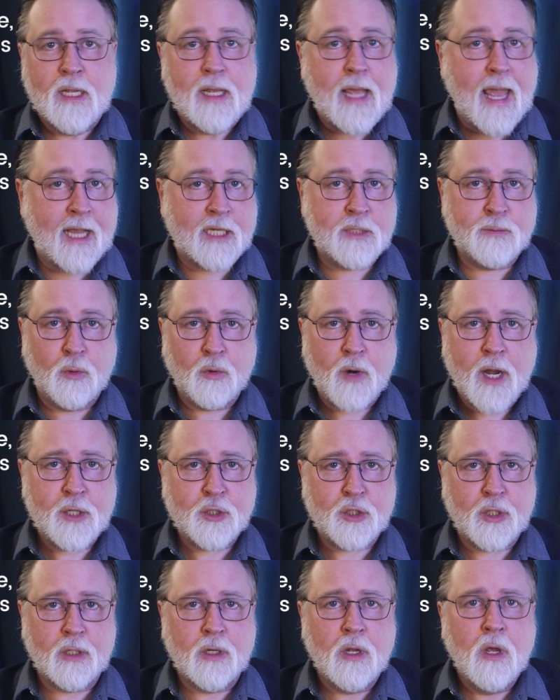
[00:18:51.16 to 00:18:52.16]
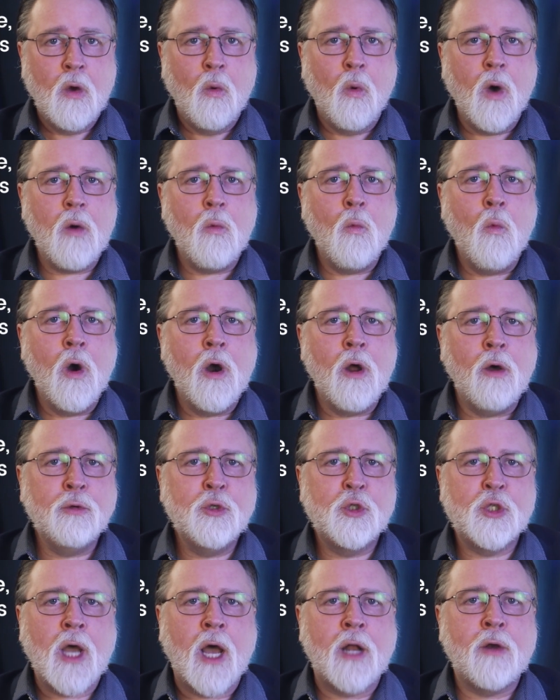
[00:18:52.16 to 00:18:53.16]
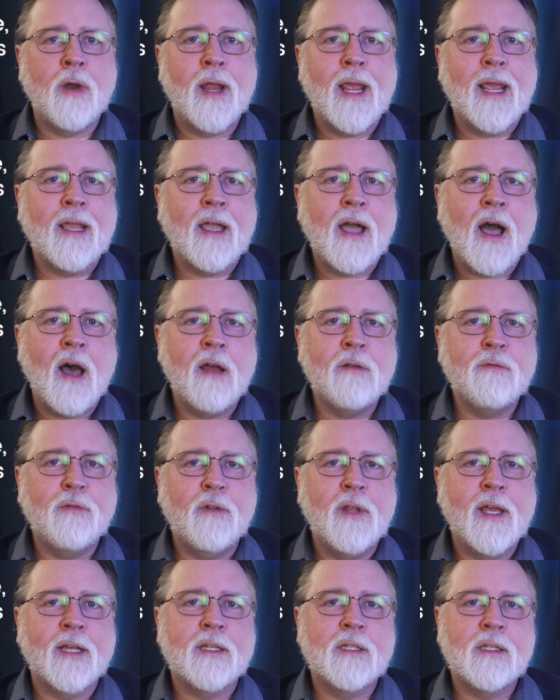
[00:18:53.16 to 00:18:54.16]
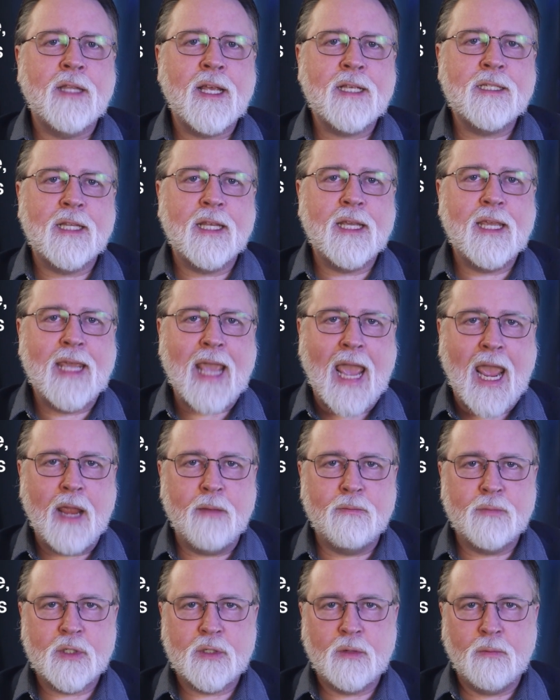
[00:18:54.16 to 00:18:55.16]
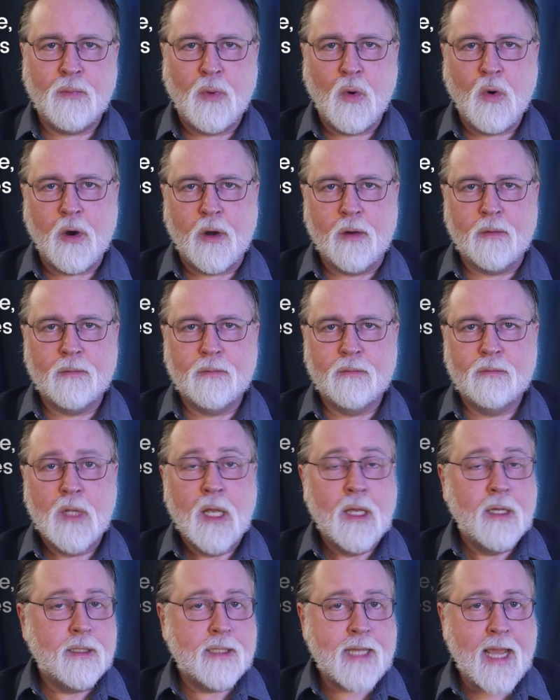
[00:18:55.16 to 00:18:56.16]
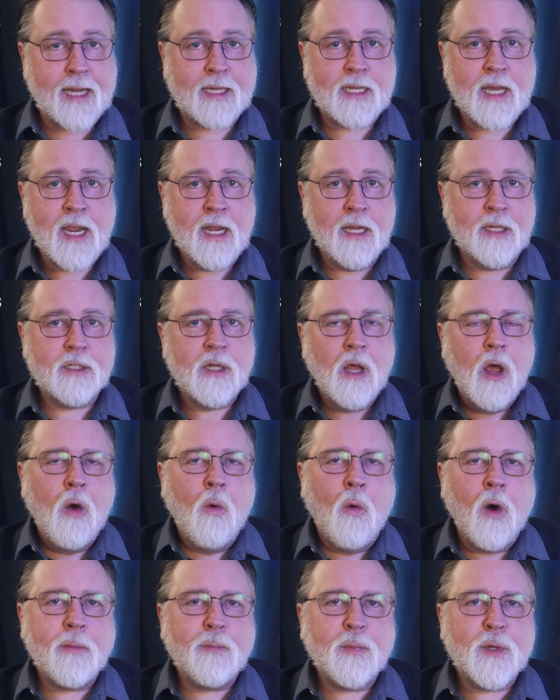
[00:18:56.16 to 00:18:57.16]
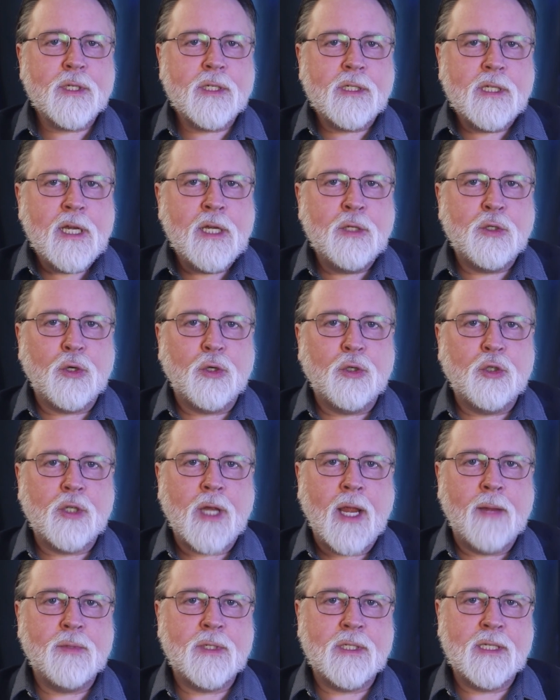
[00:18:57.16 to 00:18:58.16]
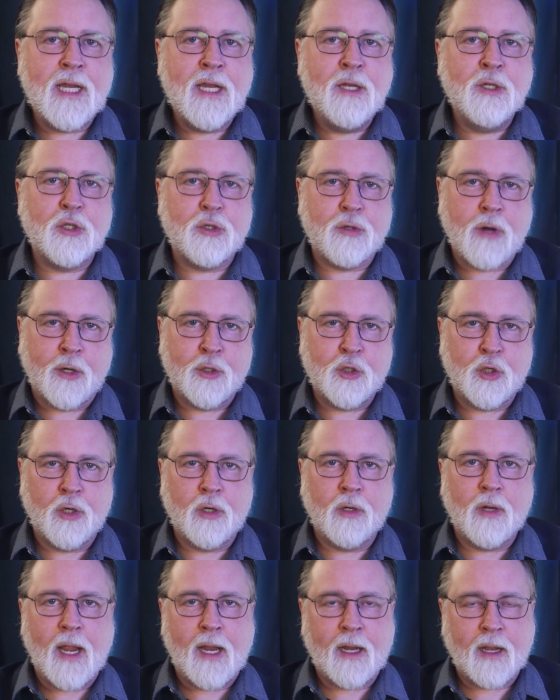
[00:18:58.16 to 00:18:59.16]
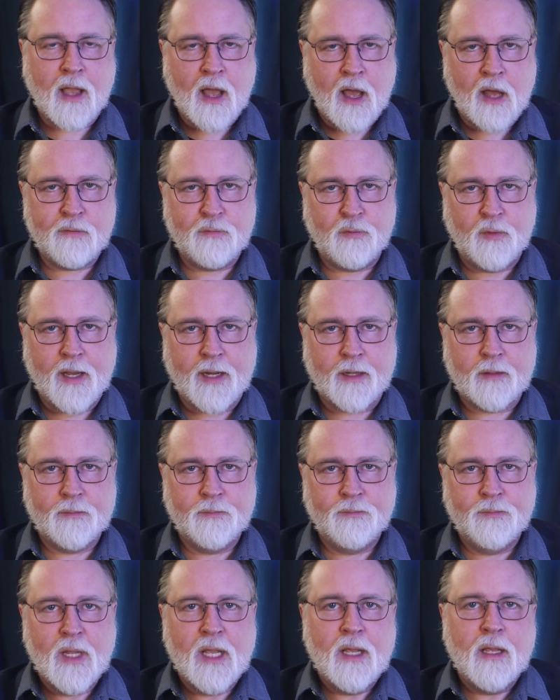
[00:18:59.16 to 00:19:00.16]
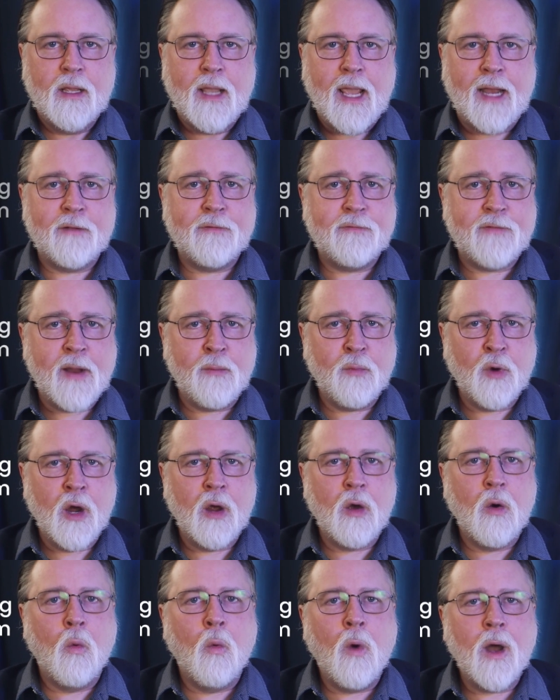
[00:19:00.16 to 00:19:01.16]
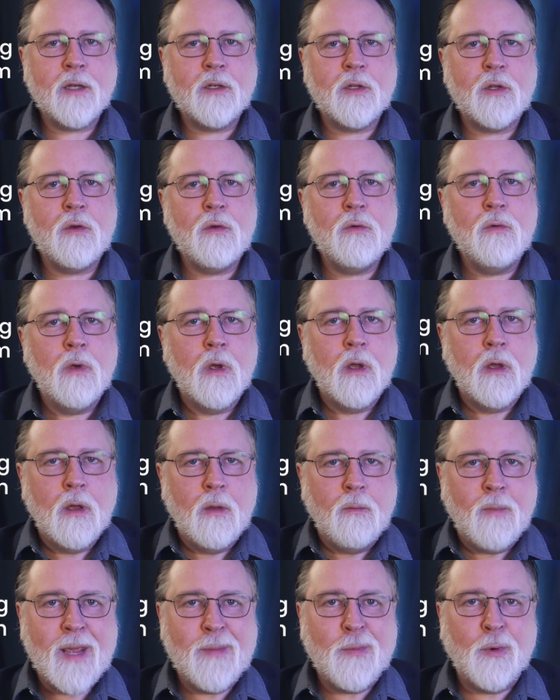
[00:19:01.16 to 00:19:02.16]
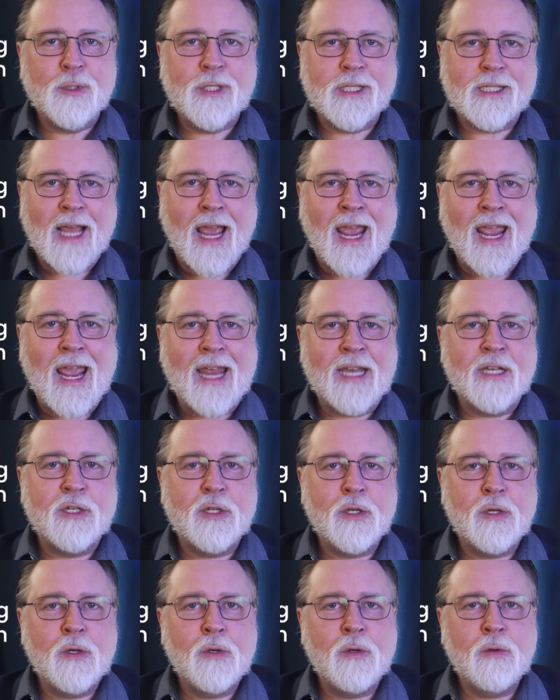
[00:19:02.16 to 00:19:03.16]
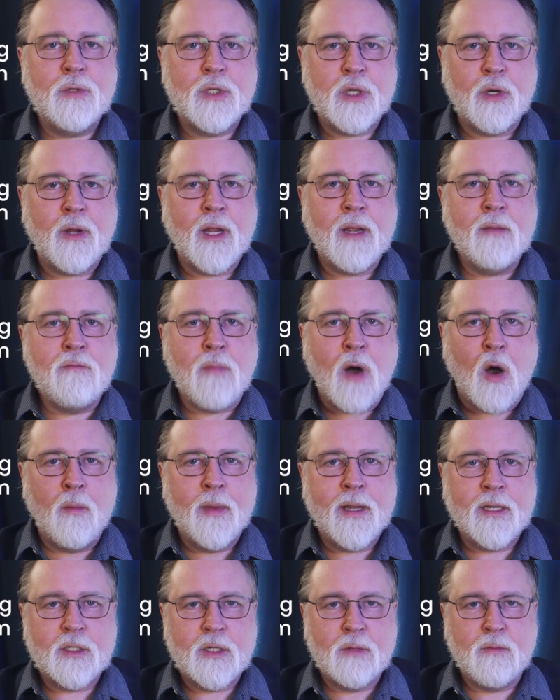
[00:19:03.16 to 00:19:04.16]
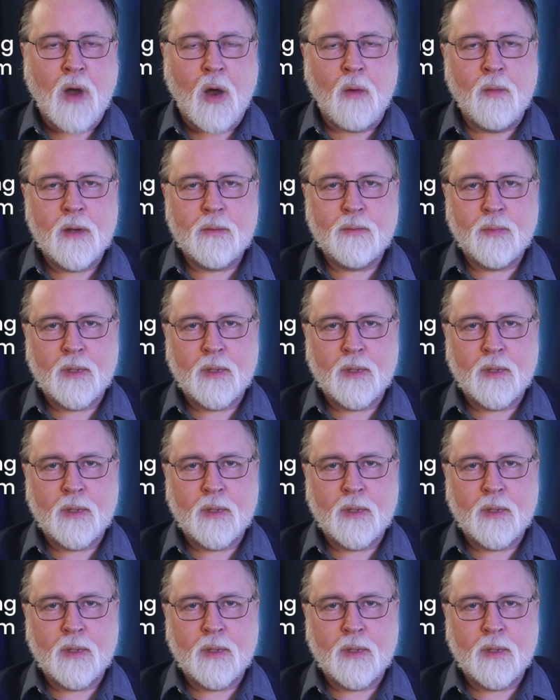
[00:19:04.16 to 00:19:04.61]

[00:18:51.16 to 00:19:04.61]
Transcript: Exploration, what world, genre, and conflicts does the game support? Techniques, what procedures shape scene structure and conflict? And ephemera, what do people say and do during moment-to-moment